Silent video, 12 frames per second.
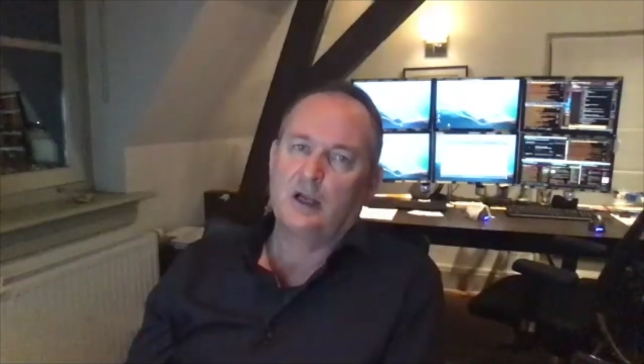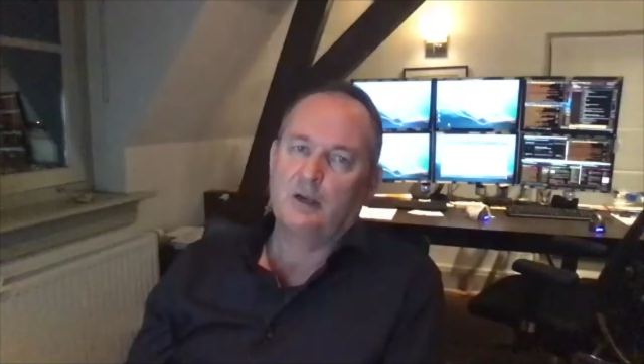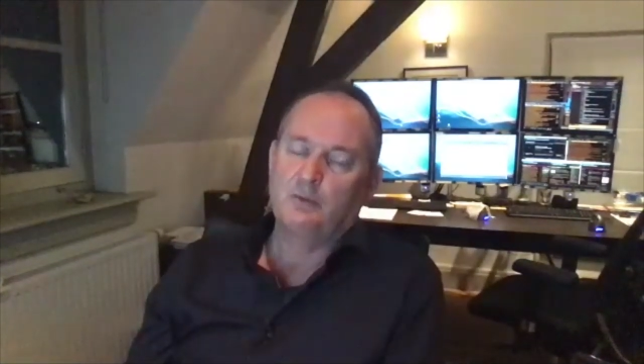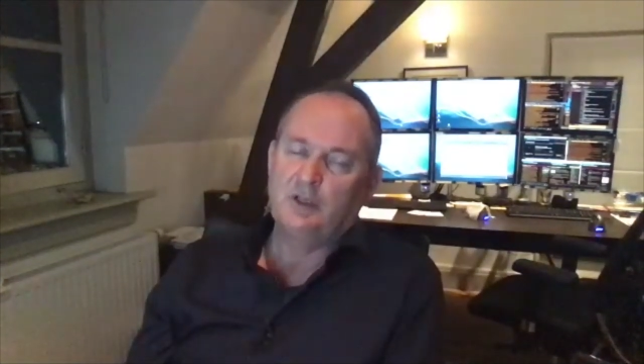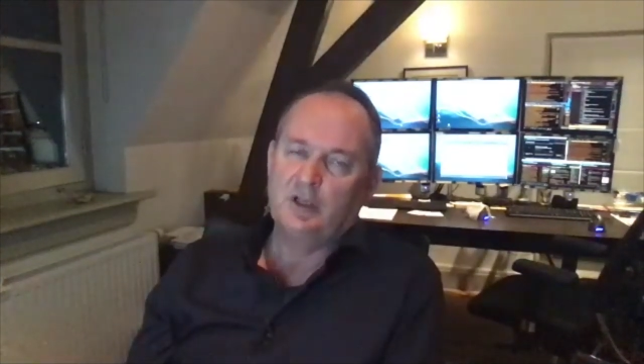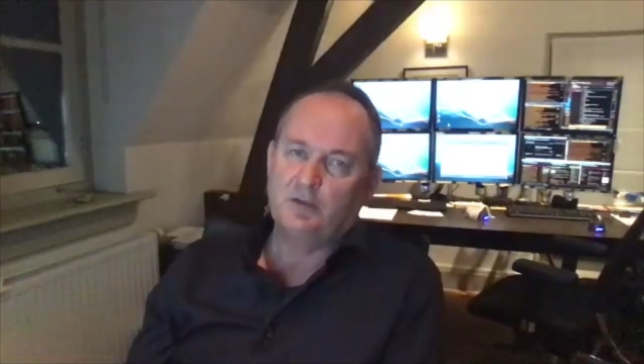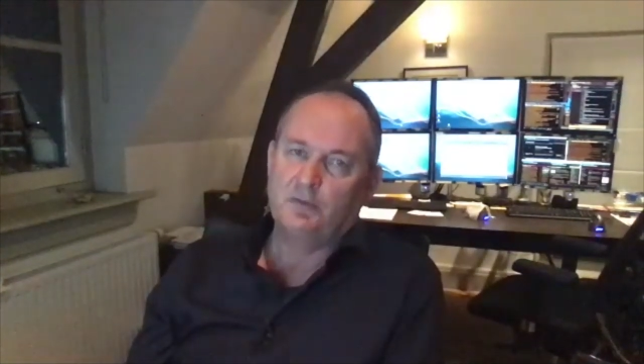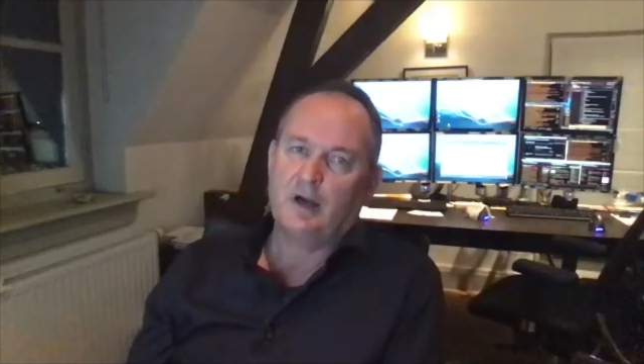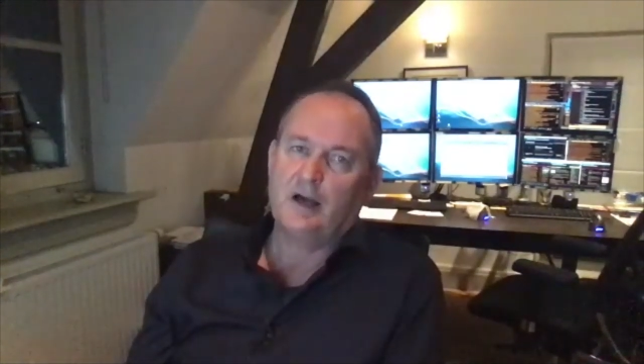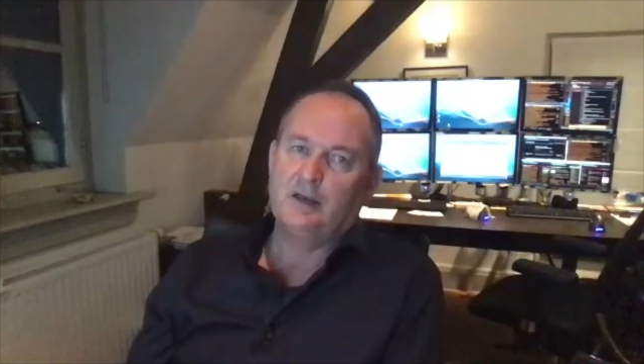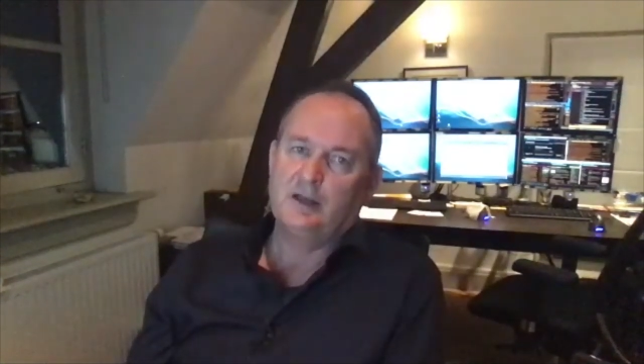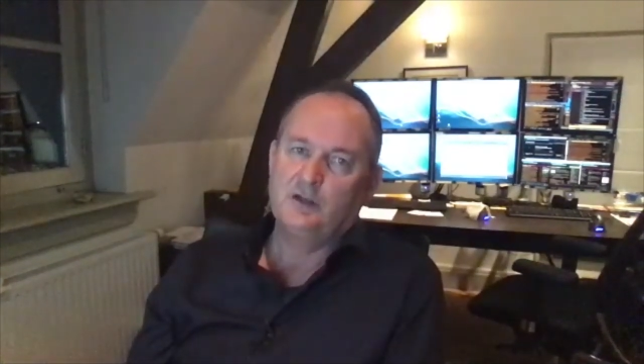and we need to
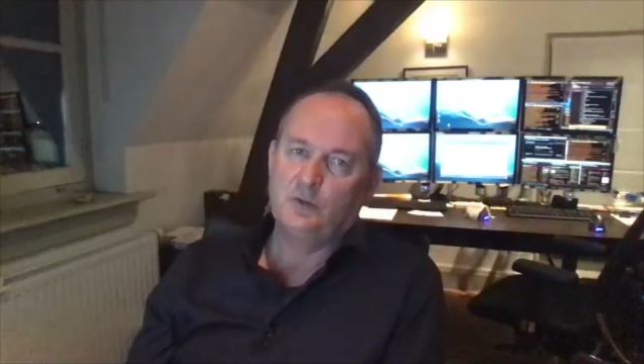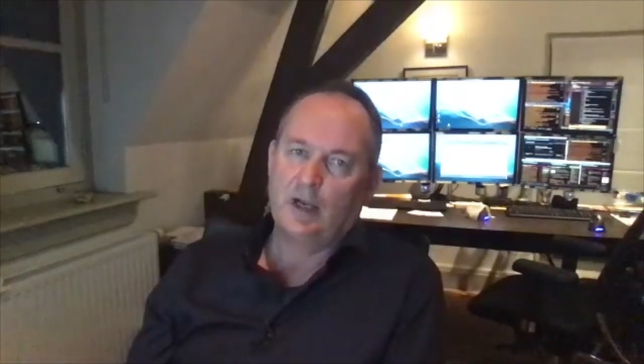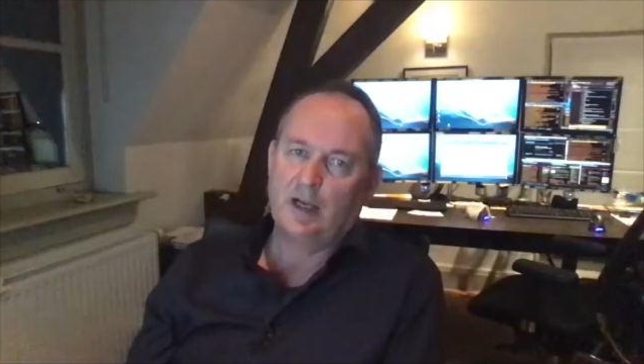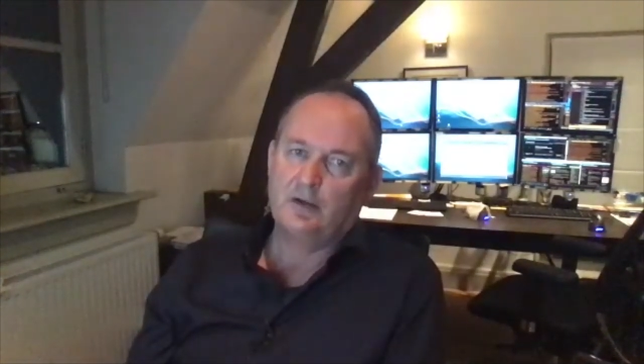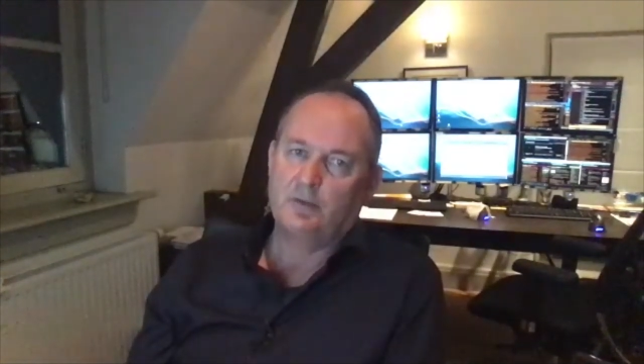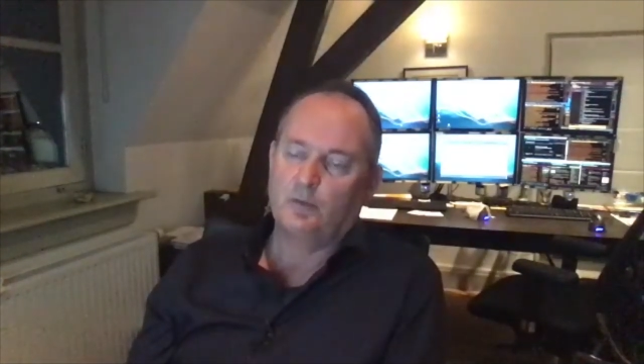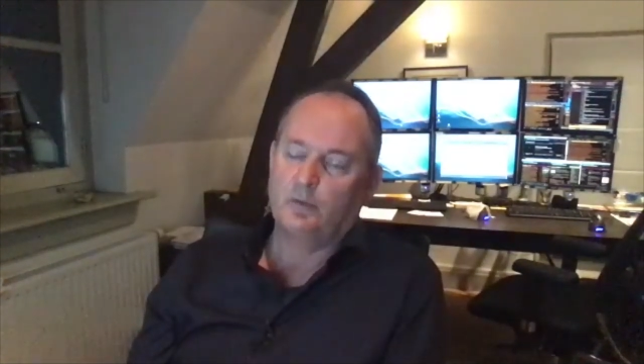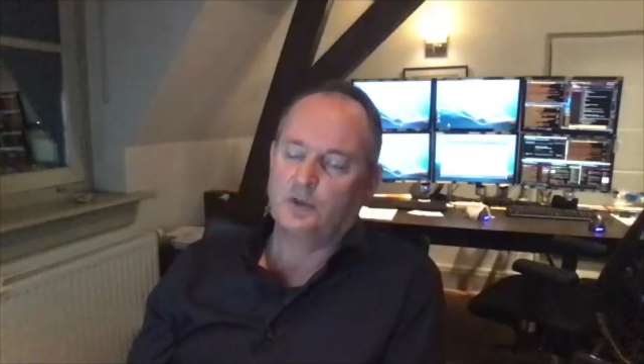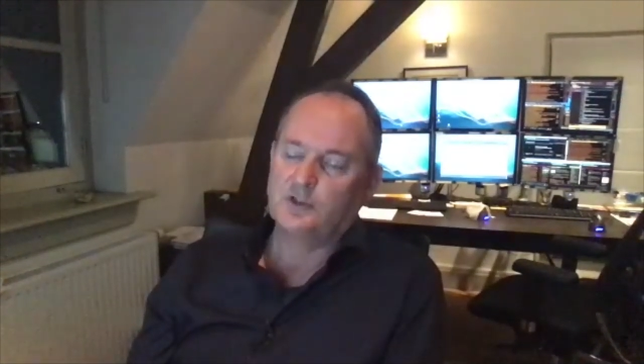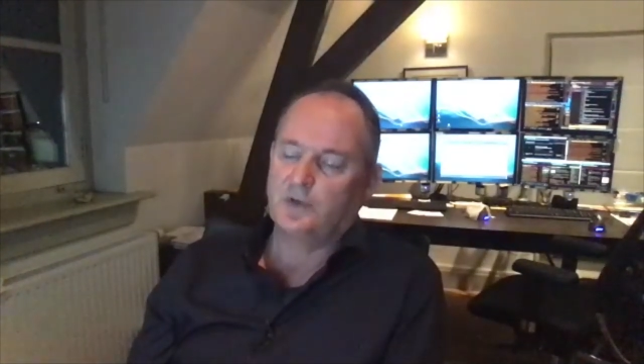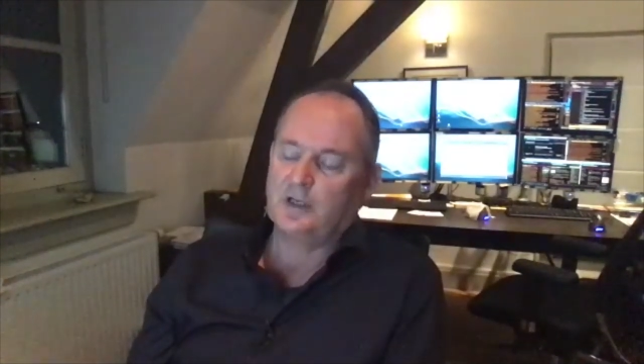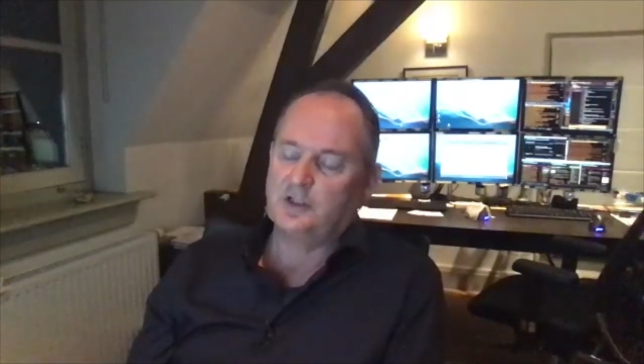find a new anchor for world's
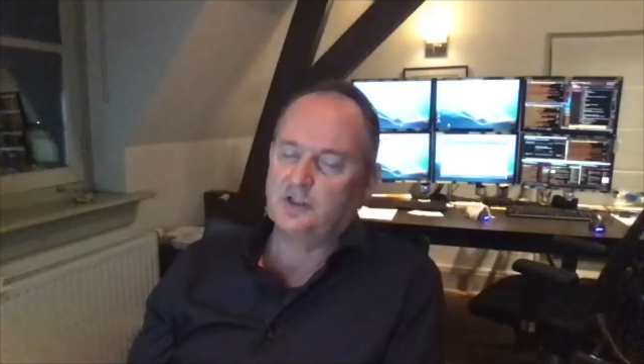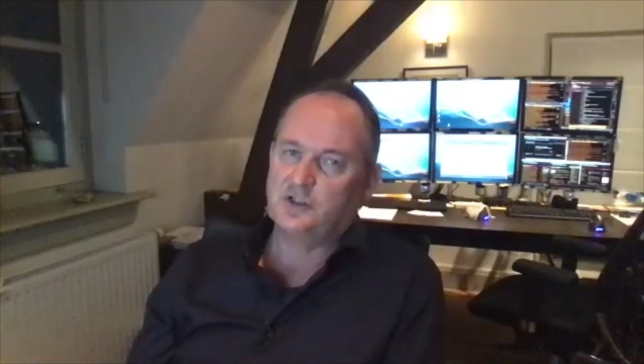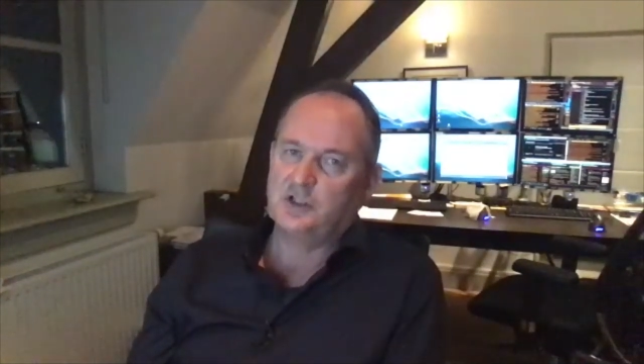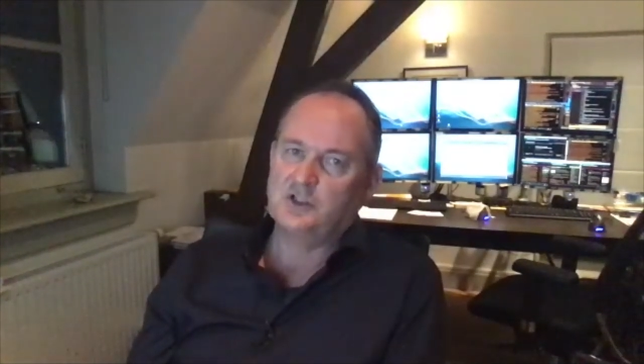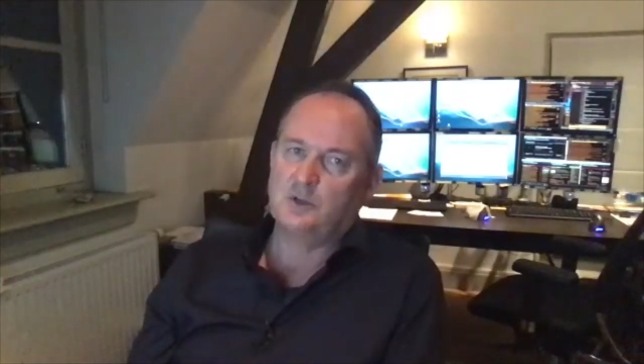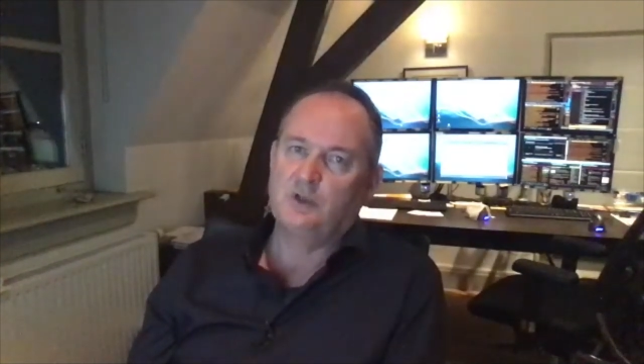financial system.